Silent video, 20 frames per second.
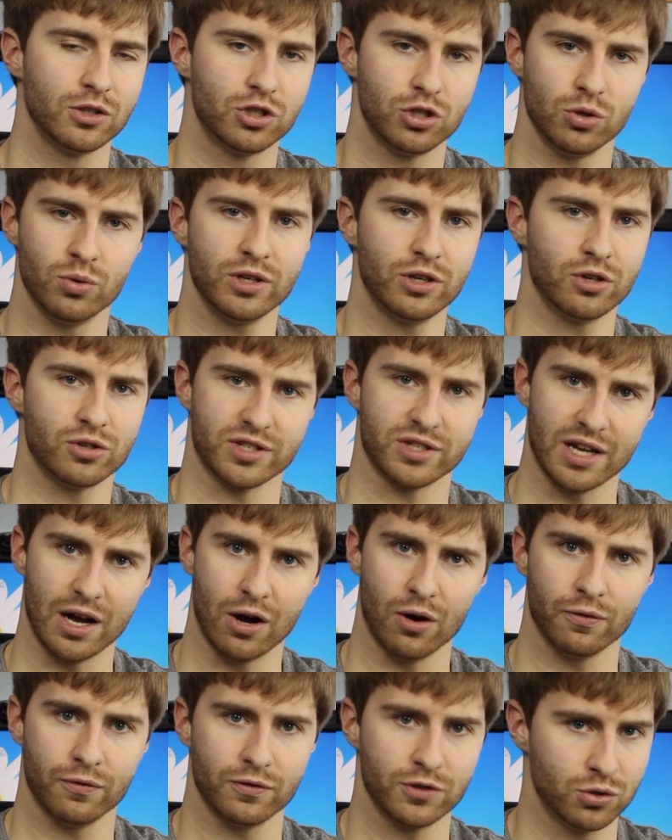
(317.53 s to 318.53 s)
Do it
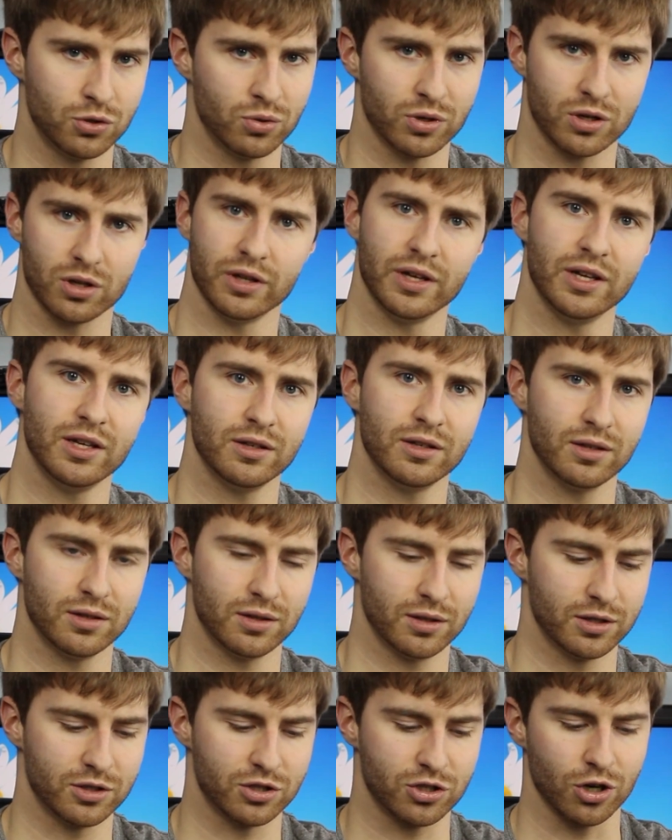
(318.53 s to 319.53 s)
yourself. Do a clean
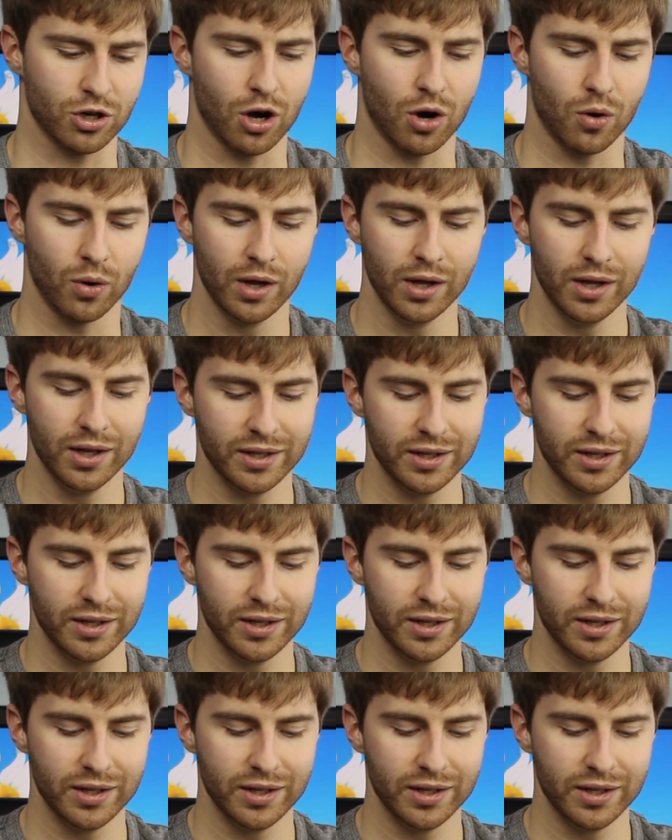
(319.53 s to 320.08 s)
install.